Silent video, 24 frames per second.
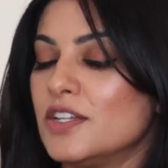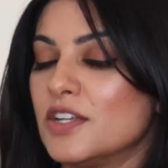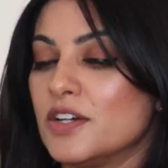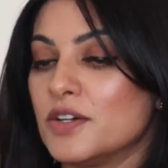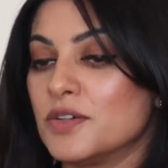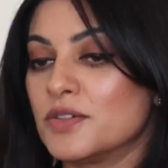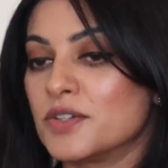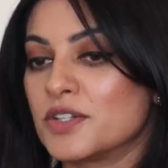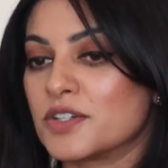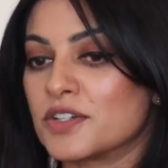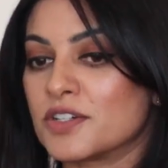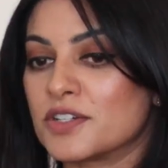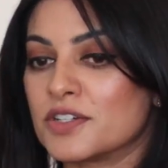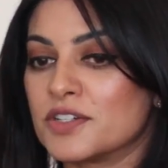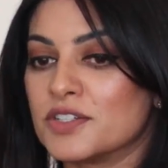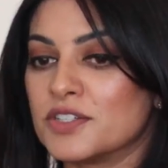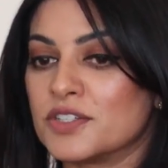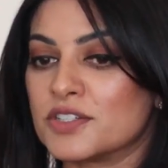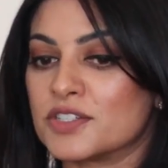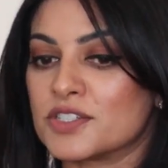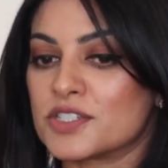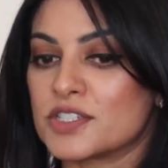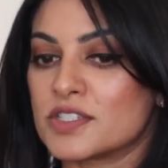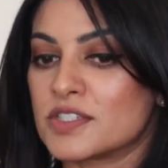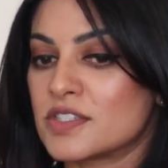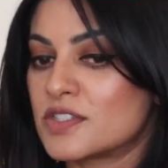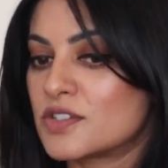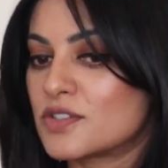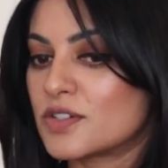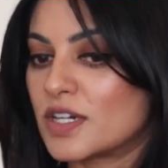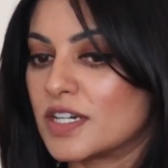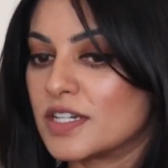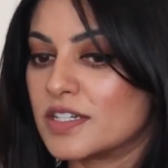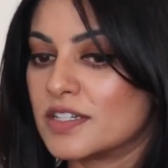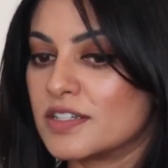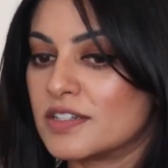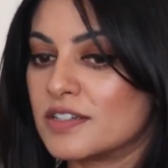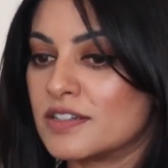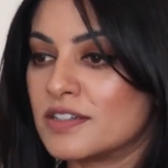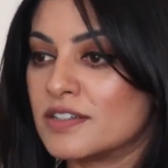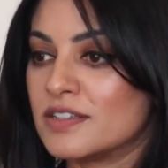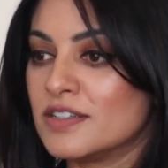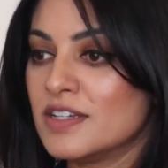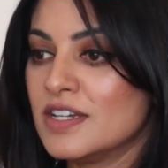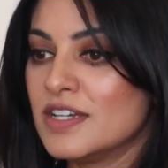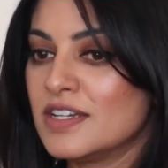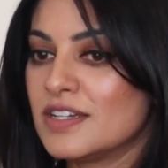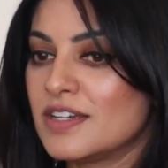you're just trying
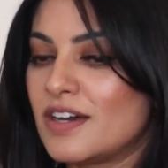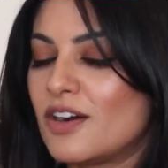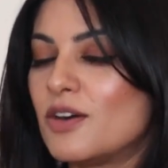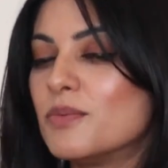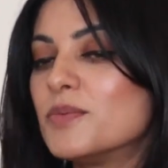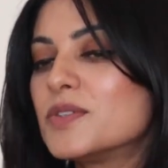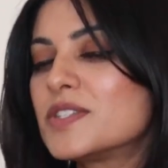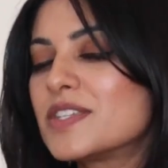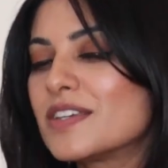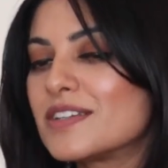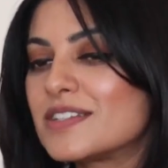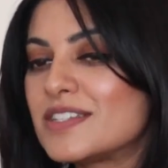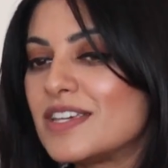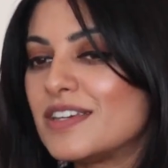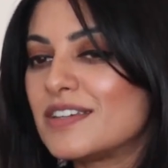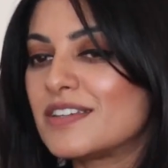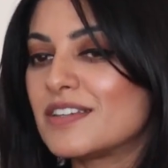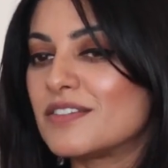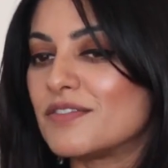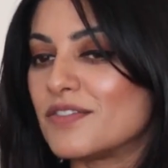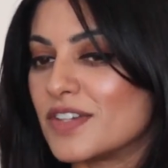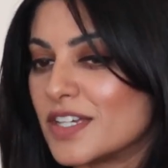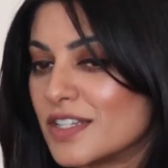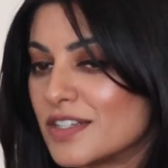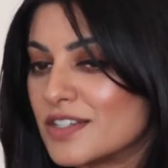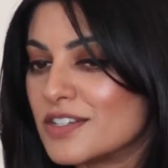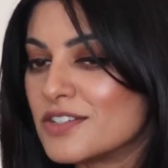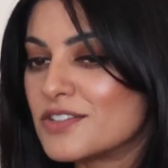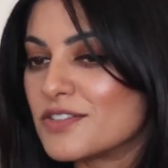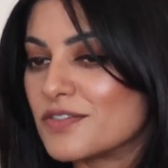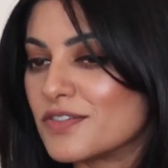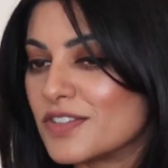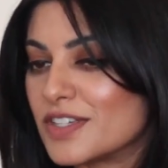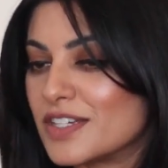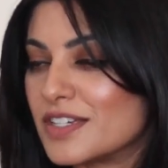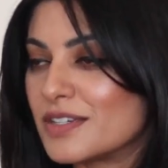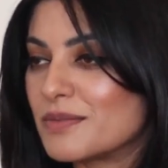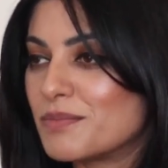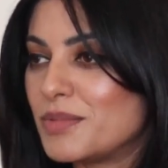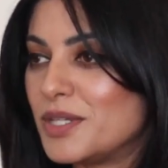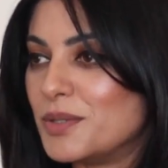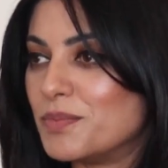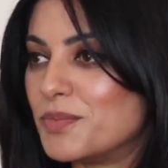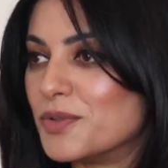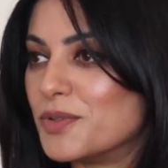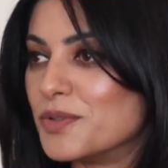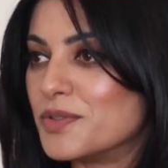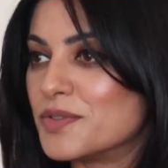to almost like take advantage of like
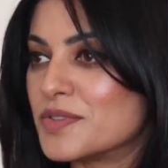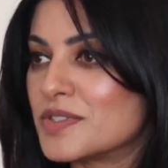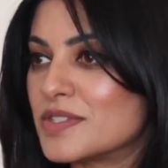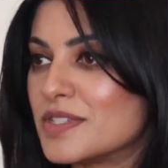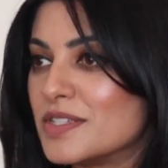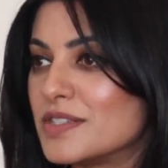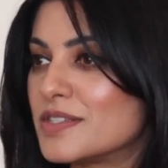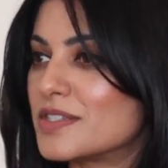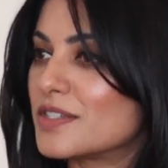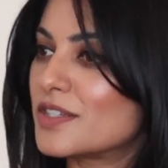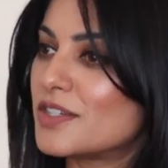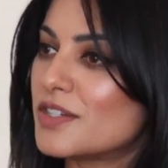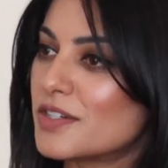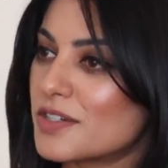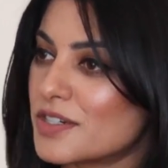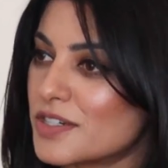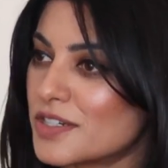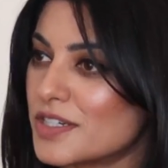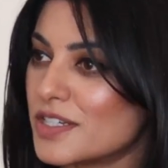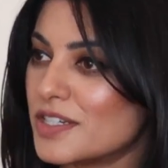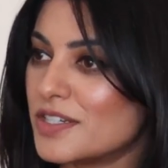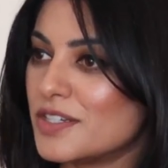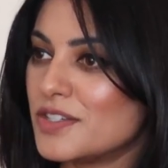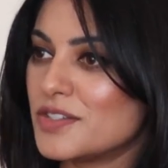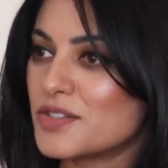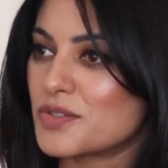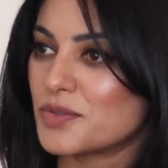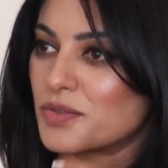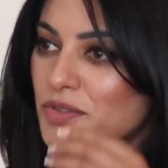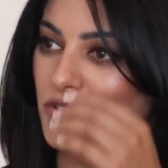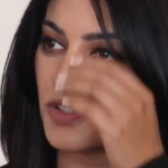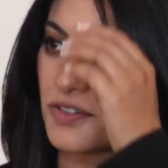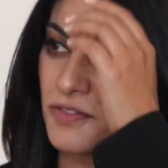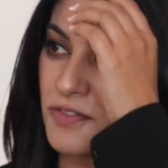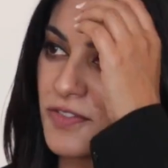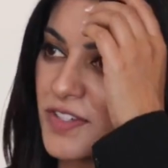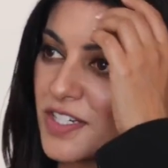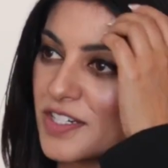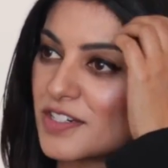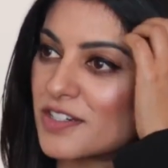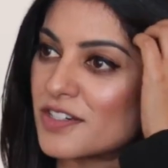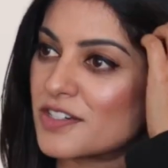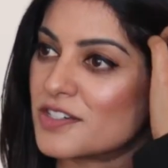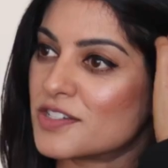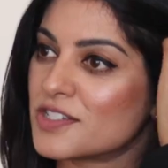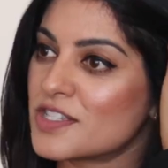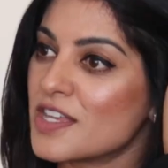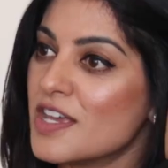people's insecurities or their
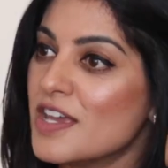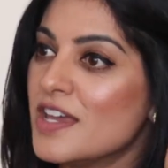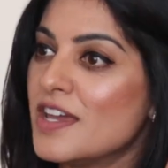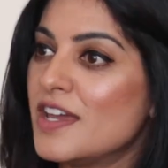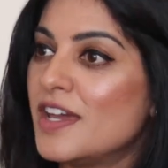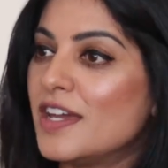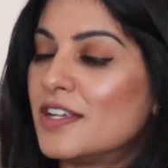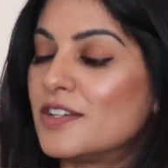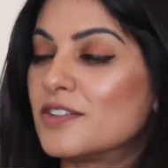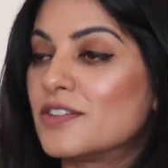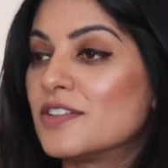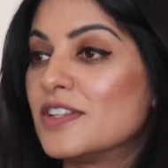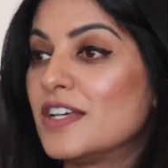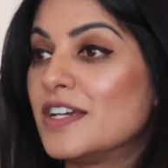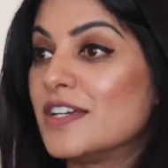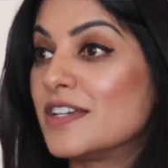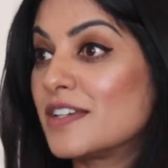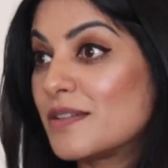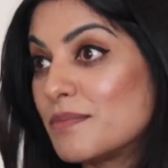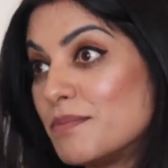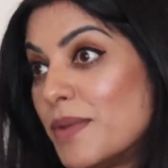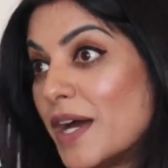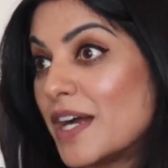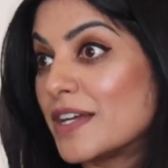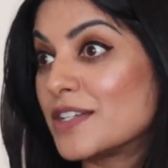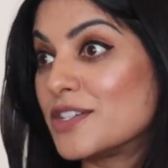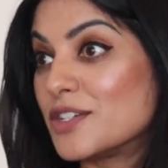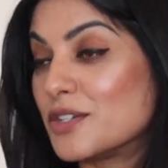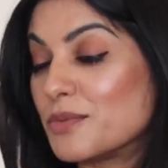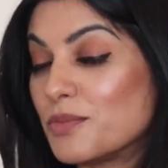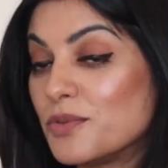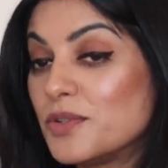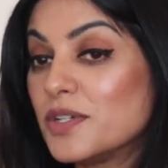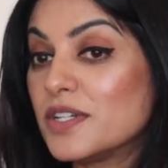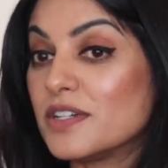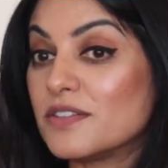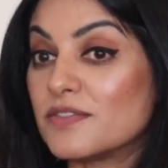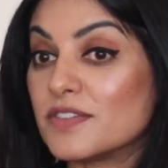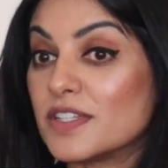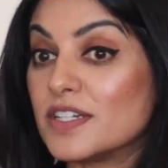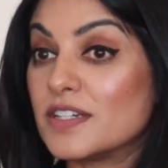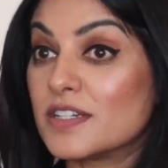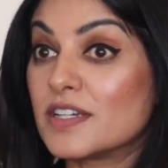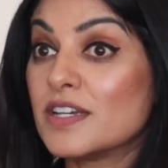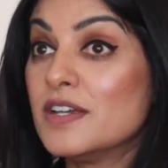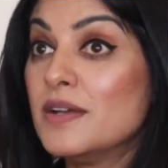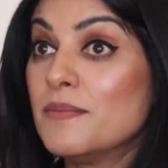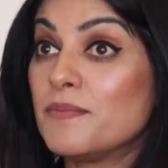fears, and you're like, to your point of
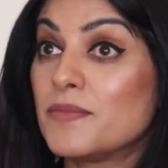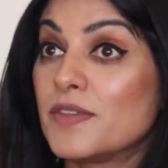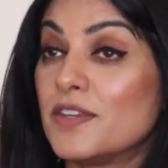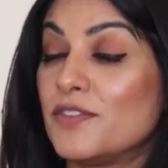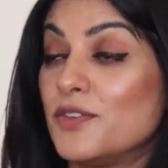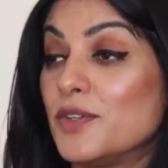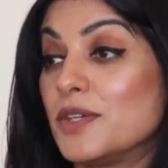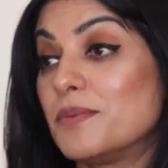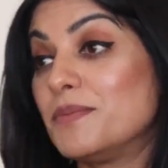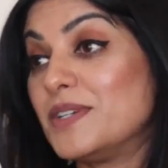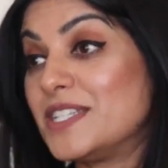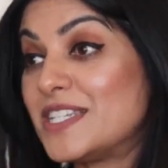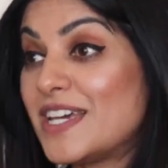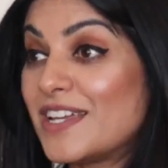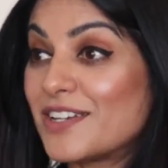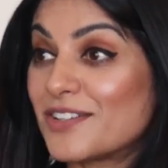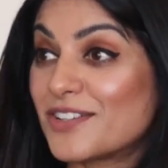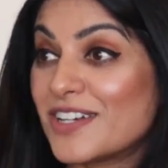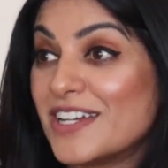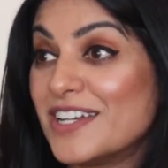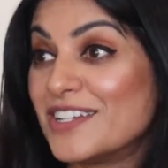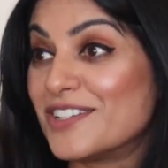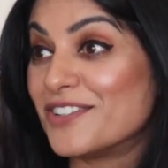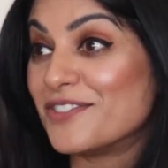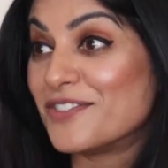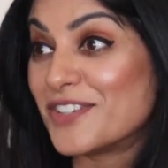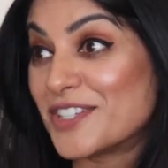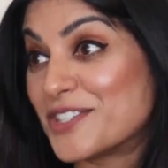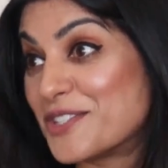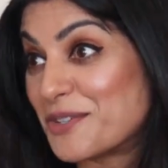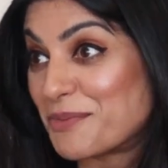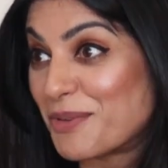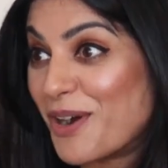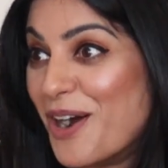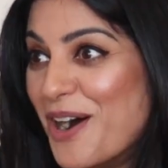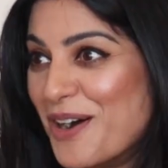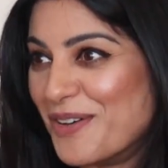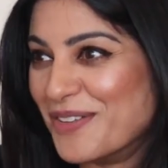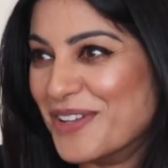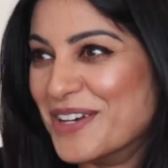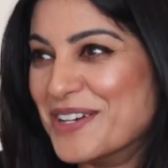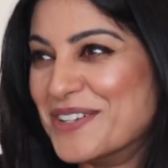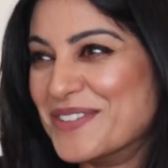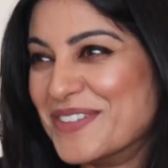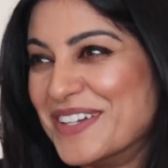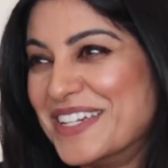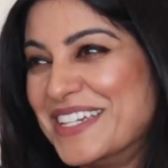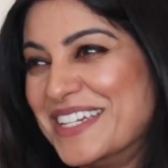like, if you give me 10 grand, I'll fix your problem.